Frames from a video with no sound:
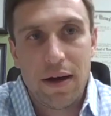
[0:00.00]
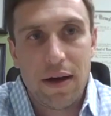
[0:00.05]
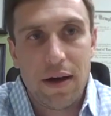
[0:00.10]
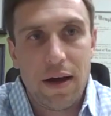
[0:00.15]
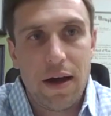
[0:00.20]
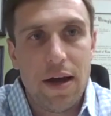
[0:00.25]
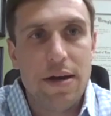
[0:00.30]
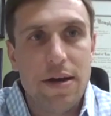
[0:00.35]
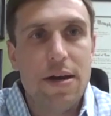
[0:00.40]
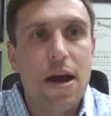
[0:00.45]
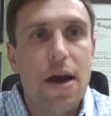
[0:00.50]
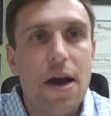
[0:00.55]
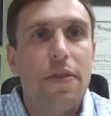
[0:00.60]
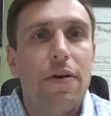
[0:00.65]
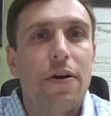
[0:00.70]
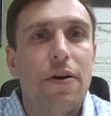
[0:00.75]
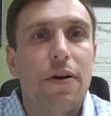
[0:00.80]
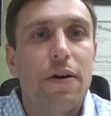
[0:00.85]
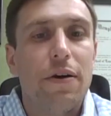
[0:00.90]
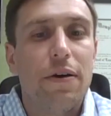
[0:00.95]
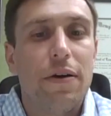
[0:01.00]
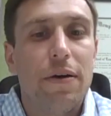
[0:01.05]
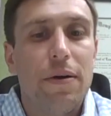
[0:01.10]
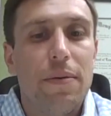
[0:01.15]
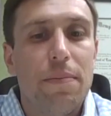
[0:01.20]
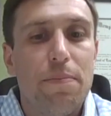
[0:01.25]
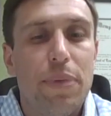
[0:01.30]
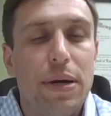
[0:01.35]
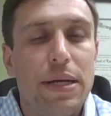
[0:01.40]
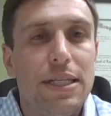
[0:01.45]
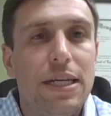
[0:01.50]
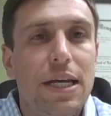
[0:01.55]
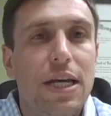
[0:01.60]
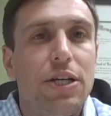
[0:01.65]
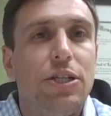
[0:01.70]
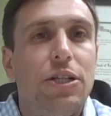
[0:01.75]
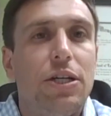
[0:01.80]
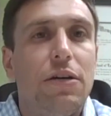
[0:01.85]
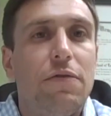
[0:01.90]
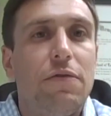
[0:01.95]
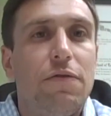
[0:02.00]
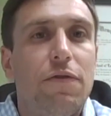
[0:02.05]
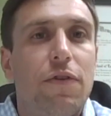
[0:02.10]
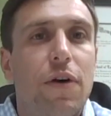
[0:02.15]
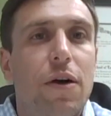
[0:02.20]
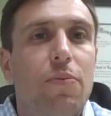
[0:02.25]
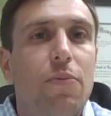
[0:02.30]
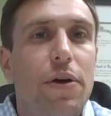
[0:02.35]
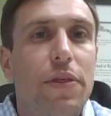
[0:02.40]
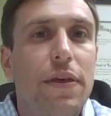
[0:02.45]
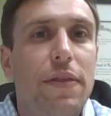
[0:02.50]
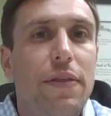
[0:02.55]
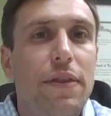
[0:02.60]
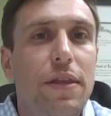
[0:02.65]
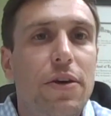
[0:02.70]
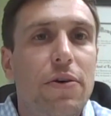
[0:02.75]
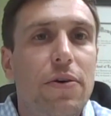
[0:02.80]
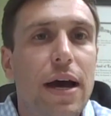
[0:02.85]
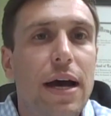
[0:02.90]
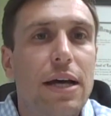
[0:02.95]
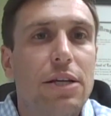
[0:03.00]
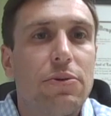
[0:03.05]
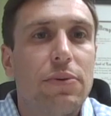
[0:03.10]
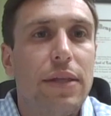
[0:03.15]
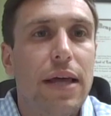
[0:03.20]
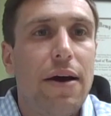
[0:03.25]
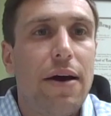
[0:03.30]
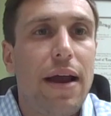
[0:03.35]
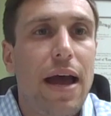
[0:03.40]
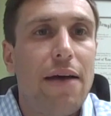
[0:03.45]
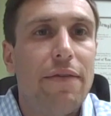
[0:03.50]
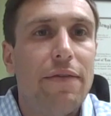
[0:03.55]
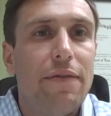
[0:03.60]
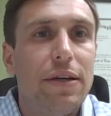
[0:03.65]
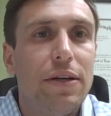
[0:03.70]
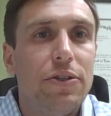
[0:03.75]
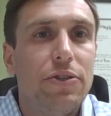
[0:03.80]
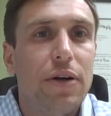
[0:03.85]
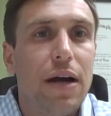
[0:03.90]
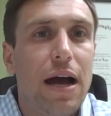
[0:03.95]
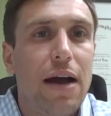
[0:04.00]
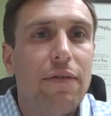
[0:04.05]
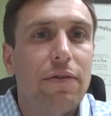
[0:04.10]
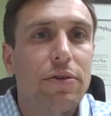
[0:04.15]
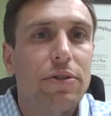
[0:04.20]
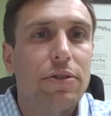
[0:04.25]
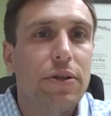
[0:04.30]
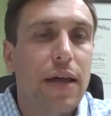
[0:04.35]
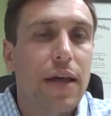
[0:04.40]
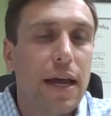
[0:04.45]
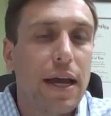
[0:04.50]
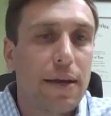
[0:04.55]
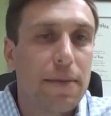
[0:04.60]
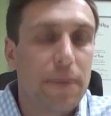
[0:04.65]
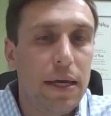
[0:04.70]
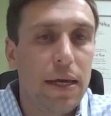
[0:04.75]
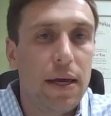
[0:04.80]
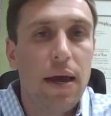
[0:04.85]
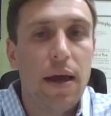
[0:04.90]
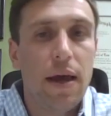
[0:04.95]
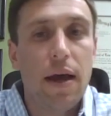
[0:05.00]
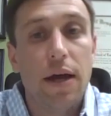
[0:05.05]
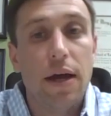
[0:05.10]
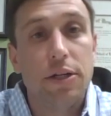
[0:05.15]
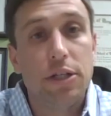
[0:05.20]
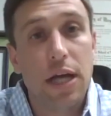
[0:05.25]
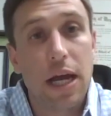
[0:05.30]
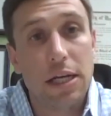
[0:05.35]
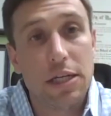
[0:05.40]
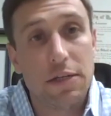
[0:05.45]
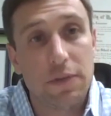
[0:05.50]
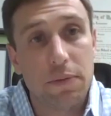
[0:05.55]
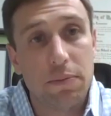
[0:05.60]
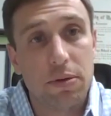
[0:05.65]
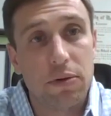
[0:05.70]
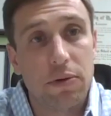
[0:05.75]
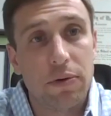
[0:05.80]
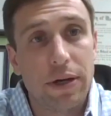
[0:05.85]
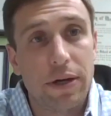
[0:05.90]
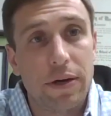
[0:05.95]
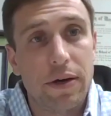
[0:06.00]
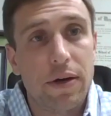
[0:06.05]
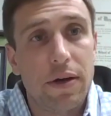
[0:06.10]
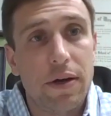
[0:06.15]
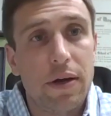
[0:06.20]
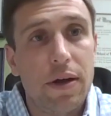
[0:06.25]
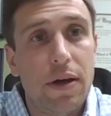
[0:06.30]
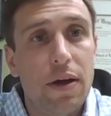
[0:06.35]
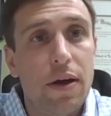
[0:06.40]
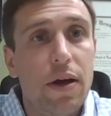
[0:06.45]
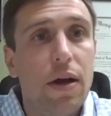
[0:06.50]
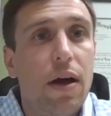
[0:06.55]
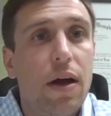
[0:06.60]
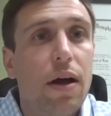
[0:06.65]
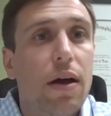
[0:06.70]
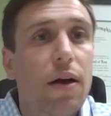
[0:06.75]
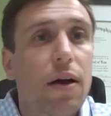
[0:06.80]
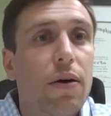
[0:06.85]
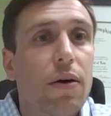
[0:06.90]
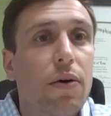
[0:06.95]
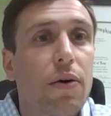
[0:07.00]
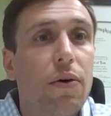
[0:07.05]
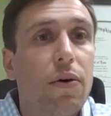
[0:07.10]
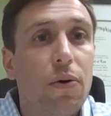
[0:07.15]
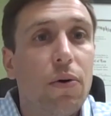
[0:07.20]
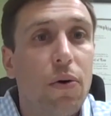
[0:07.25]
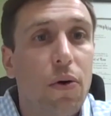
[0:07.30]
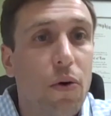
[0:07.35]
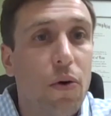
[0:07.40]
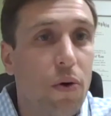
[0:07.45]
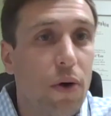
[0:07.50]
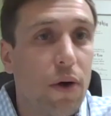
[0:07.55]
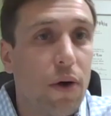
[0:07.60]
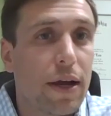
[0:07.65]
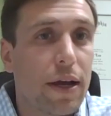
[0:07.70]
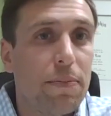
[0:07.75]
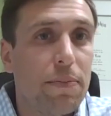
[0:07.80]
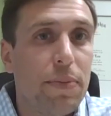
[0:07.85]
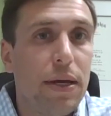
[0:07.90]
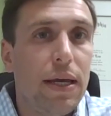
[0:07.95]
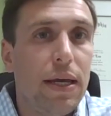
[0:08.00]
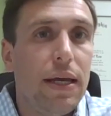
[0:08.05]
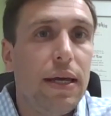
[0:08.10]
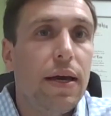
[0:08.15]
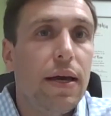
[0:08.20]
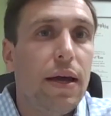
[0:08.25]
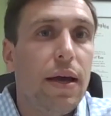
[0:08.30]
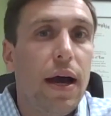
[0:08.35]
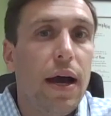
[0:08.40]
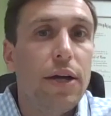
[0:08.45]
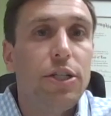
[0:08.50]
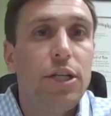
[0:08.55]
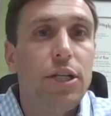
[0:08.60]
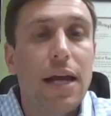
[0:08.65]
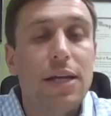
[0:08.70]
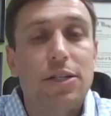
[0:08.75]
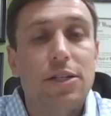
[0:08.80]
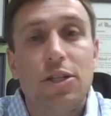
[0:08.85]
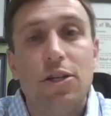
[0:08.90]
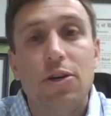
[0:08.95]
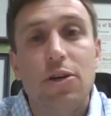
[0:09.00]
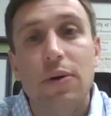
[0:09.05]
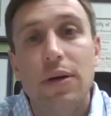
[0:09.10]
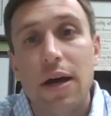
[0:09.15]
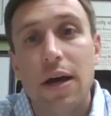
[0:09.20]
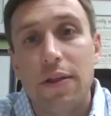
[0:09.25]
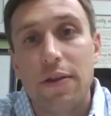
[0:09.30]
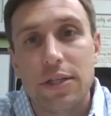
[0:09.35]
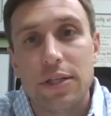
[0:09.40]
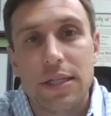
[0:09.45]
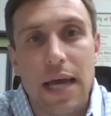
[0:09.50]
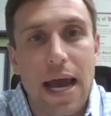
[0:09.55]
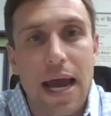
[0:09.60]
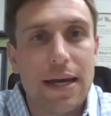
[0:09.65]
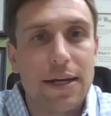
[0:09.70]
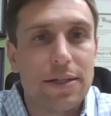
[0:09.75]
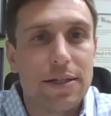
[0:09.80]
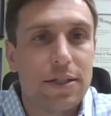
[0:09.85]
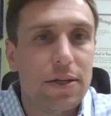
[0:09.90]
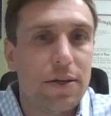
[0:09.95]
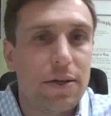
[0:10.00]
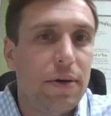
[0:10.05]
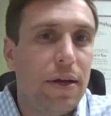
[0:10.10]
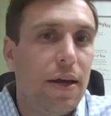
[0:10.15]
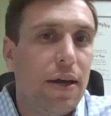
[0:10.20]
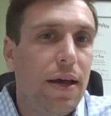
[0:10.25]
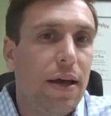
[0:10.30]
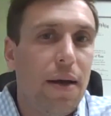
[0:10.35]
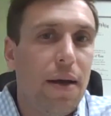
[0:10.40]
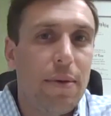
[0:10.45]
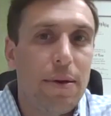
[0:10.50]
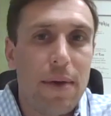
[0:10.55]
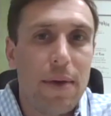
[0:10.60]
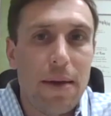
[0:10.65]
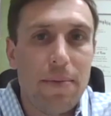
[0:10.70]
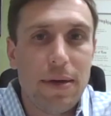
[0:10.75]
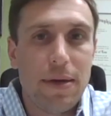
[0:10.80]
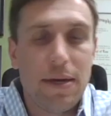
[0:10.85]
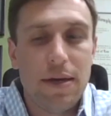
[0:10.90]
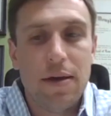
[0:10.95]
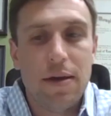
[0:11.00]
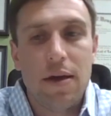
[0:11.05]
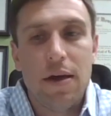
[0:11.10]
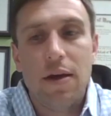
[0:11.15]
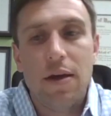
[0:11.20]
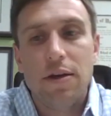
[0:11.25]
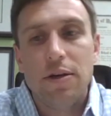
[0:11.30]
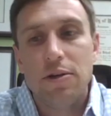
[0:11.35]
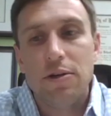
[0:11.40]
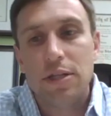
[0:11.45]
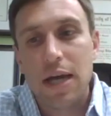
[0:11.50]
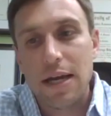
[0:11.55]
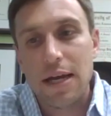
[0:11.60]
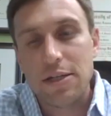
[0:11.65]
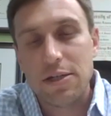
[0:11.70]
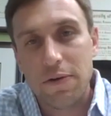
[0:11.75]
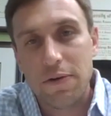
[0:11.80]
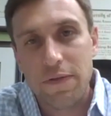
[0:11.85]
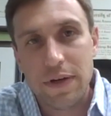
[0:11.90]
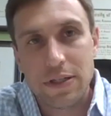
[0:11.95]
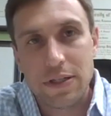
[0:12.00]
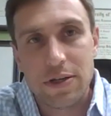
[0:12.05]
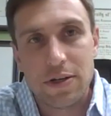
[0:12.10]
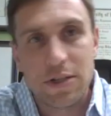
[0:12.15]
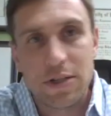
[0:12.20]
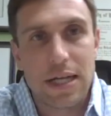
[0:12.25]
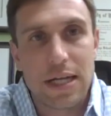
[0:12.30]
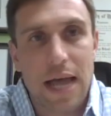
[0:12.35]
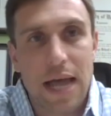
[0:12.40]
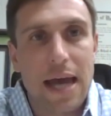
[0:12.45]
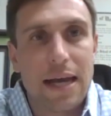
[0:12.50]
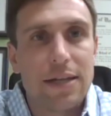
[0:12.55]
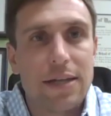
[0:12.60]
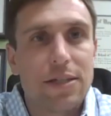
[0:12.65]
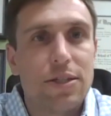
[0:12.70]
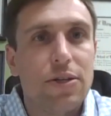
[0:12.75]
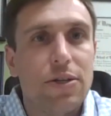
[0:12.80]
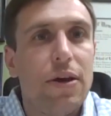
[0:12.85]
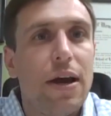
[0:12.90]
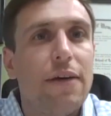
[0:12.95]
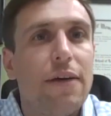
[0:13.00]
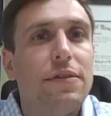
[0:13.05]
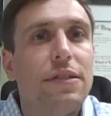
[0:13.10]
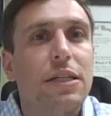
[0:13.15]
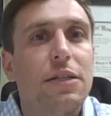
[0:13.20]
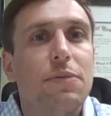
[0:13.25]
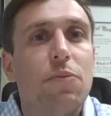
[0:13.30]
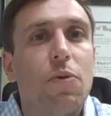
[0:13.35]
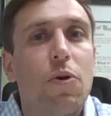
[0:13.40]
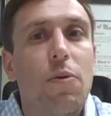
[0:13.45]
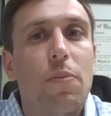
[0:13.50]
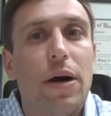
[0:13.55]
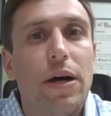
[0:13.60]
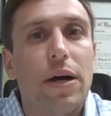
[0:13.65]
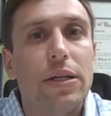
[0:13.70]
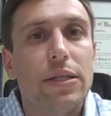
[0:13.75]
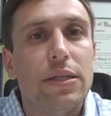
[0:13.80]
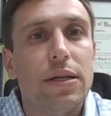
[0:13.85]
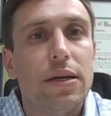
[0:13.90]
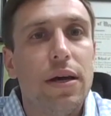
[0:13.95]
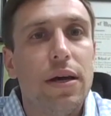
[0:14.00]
another petition from within the U.S. without having to travel. So that could be a change of employer, or it could be a change to another status. So, I mean, maybe you change to a visitor status, so you have 6 more months